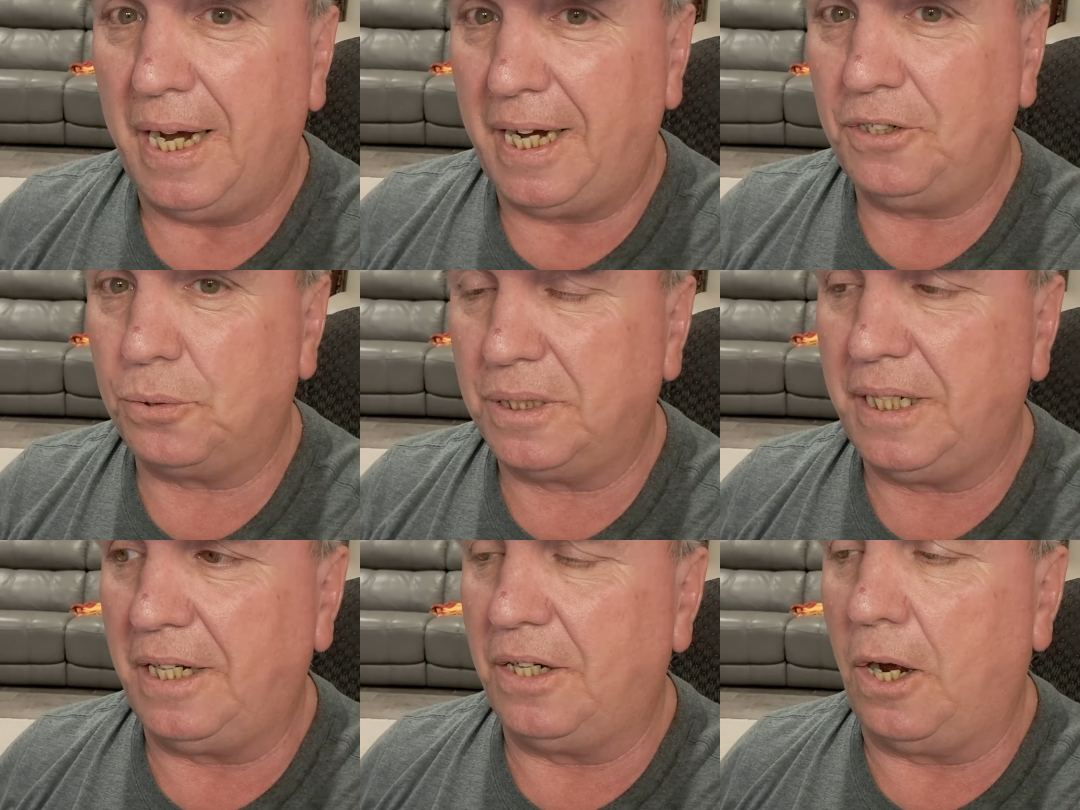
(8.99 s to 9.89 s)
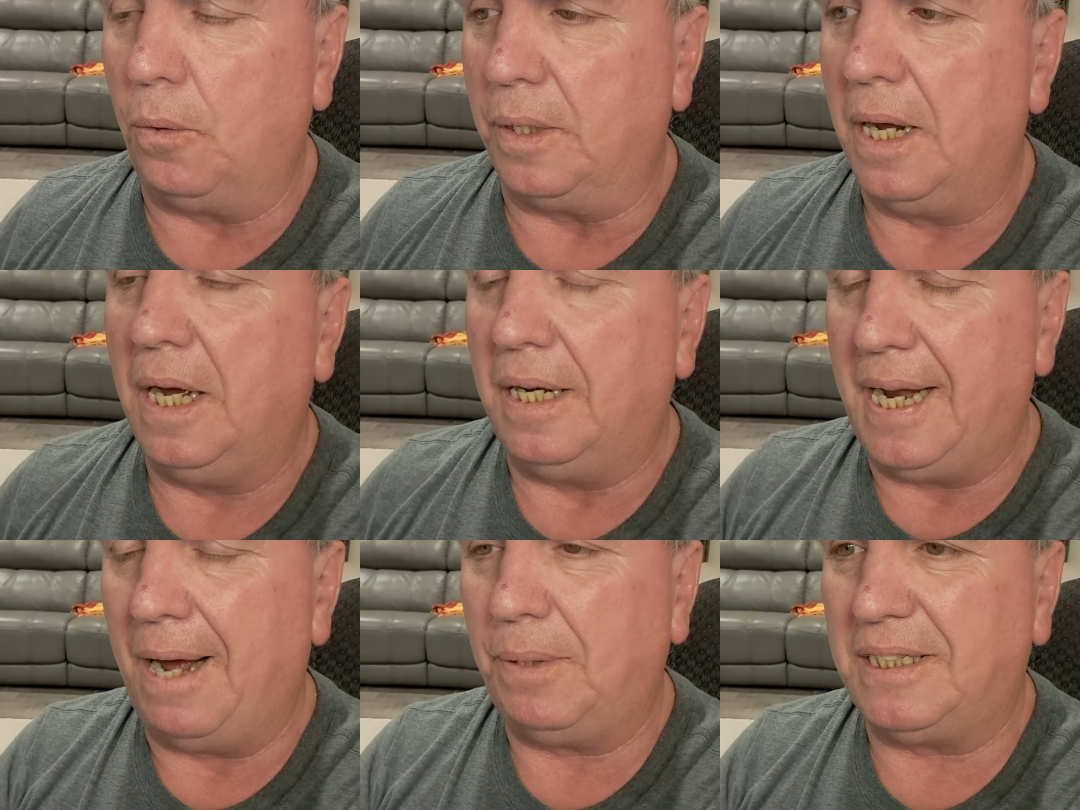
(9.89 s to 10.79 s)
Interesting note,
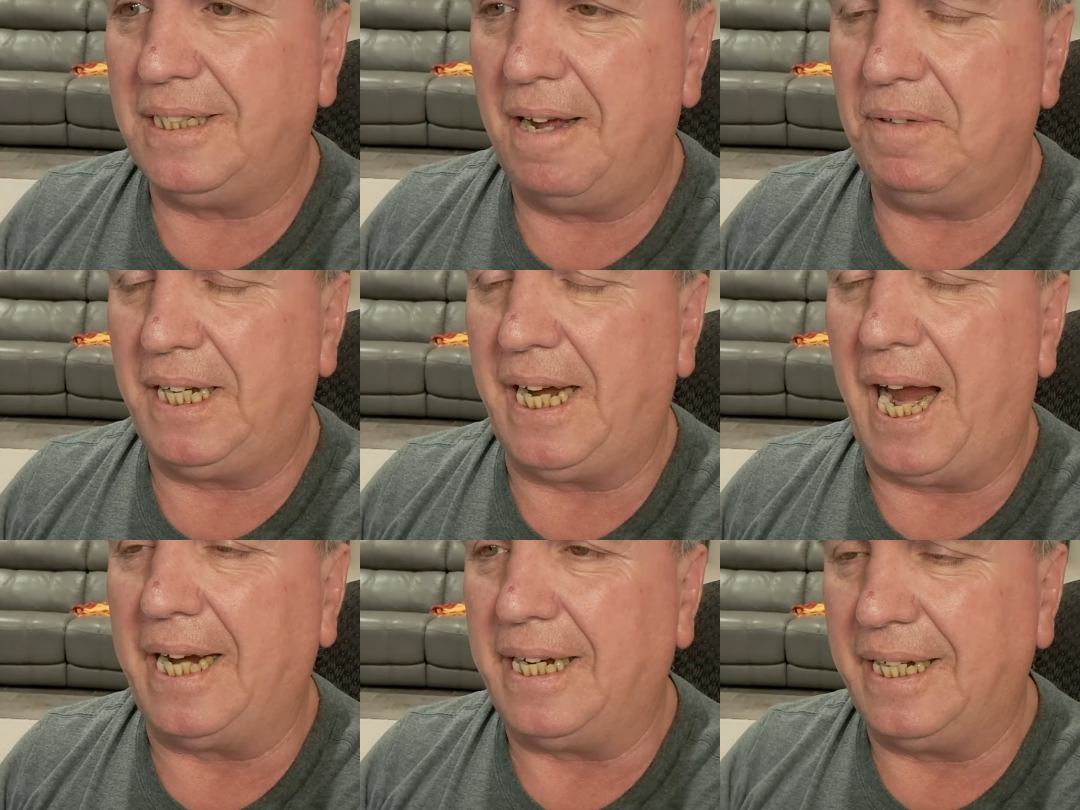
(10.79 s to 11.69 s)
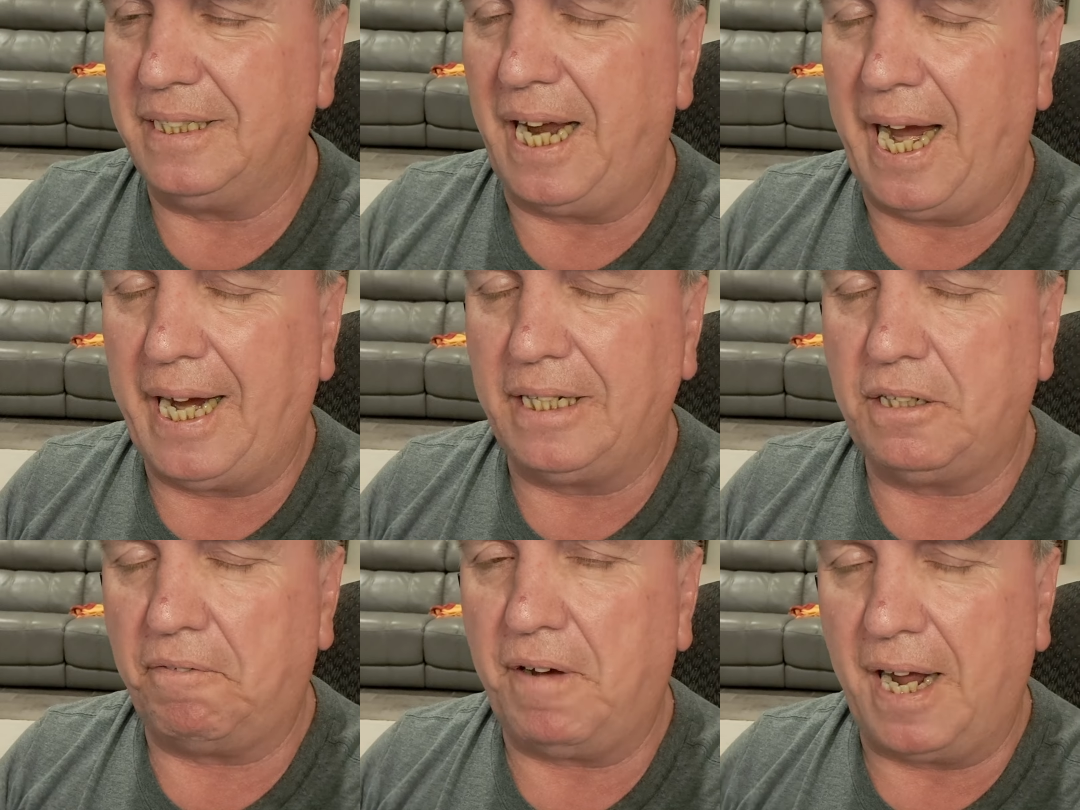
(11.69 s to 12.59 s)
now at 78, his
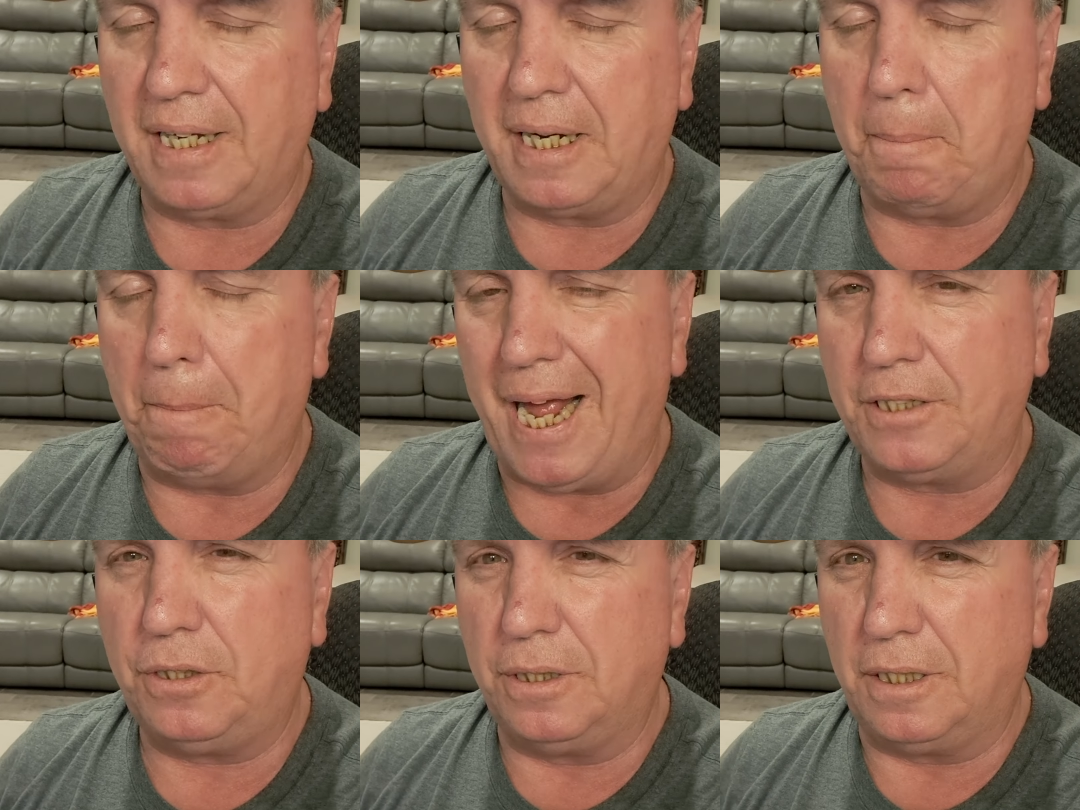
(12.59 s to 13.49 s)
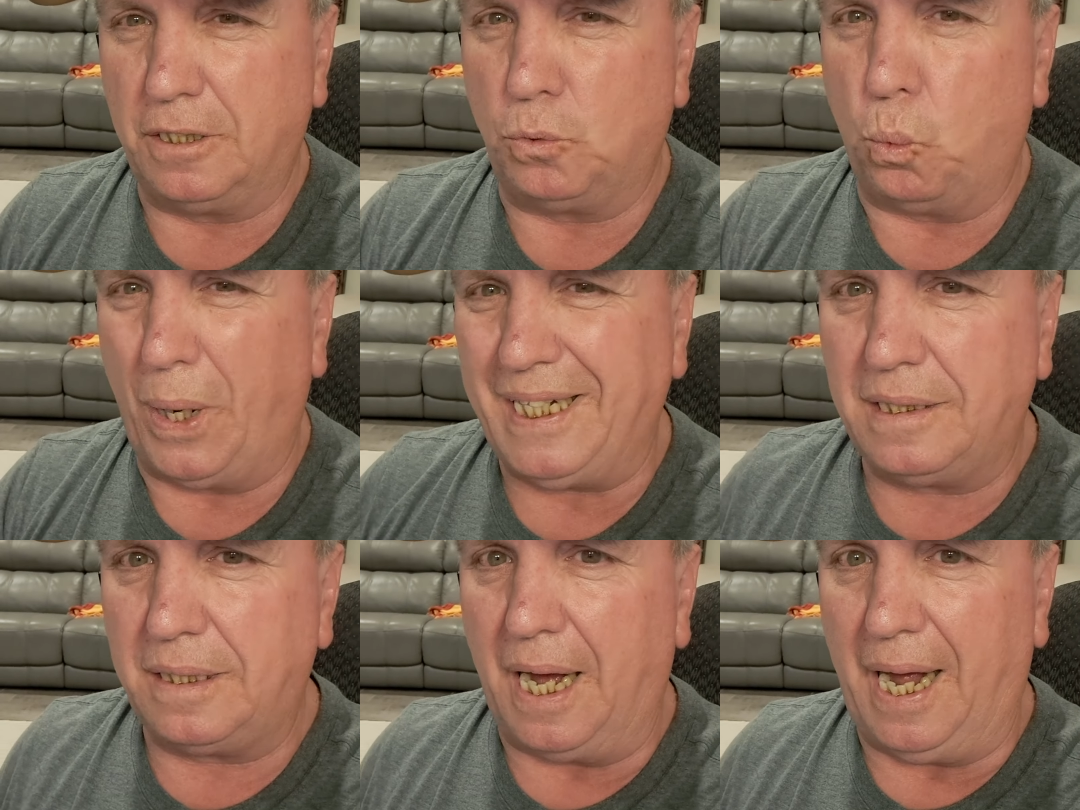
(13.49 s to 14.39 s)
age finally matches his
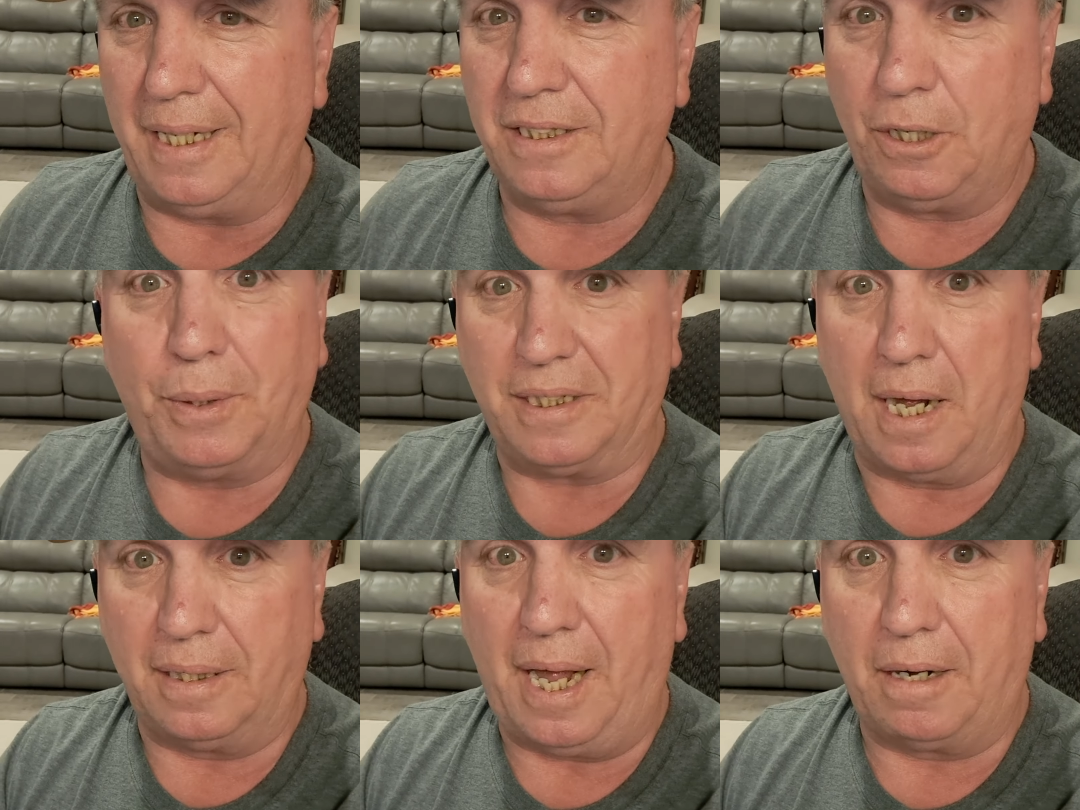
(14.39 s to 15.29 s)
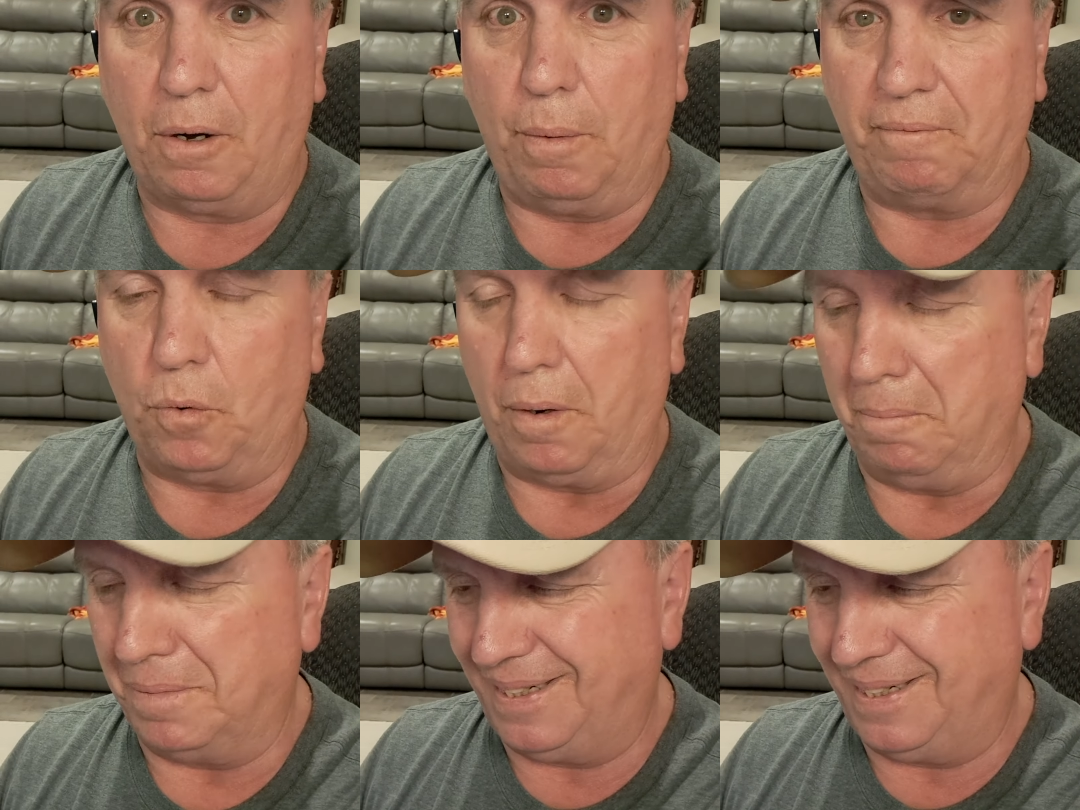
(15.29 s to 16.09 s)
waist size, so he's got that going for him.